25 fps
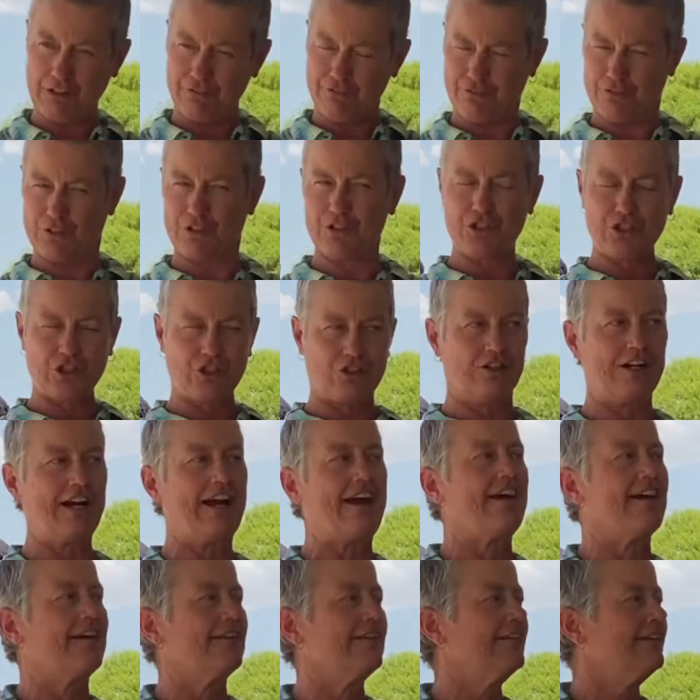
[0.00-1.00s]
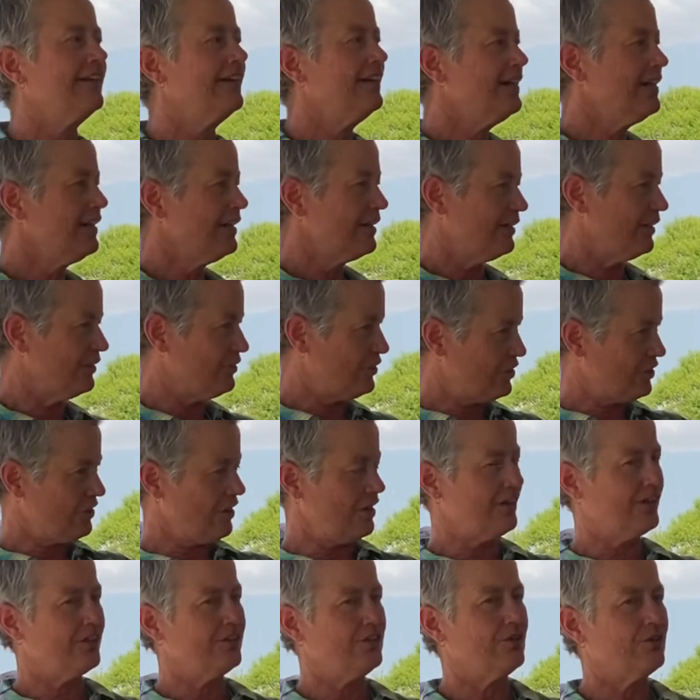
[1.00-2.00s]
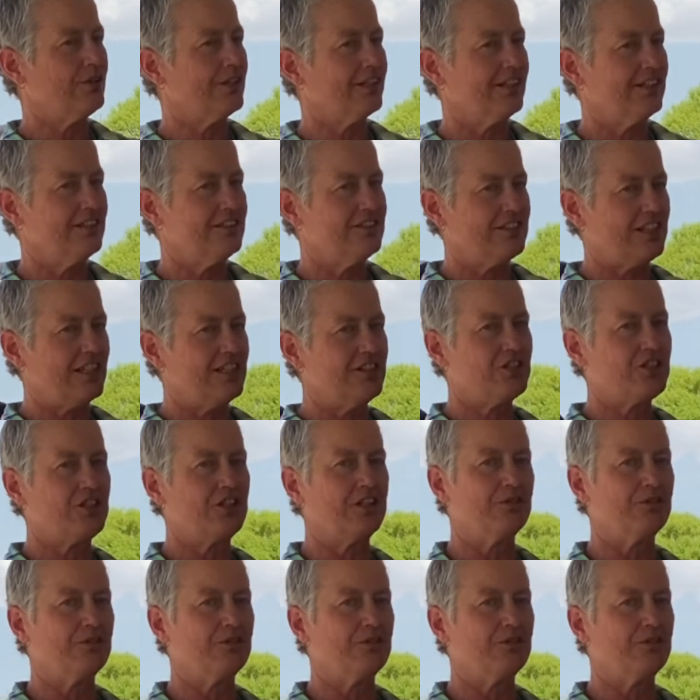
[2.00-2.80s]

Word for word: first grant that started the organization